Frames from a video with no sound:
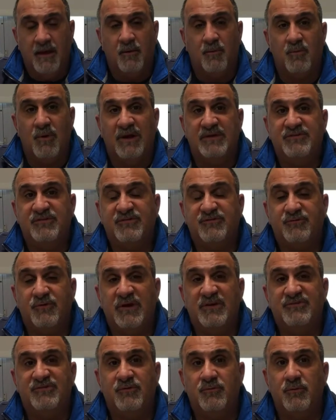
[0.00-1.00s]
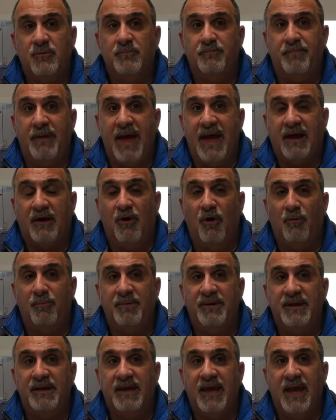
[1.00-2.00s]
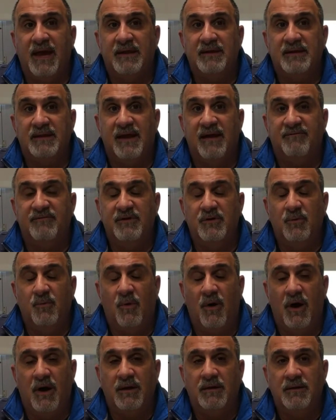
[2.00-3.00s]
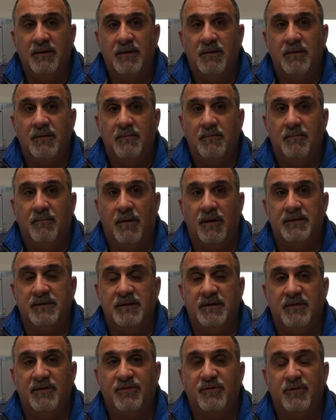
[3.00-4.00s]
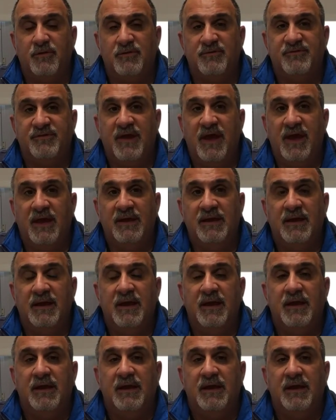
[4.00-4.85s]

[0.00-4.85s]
Registration room back open again, 11 to 1, Monday to Thursday.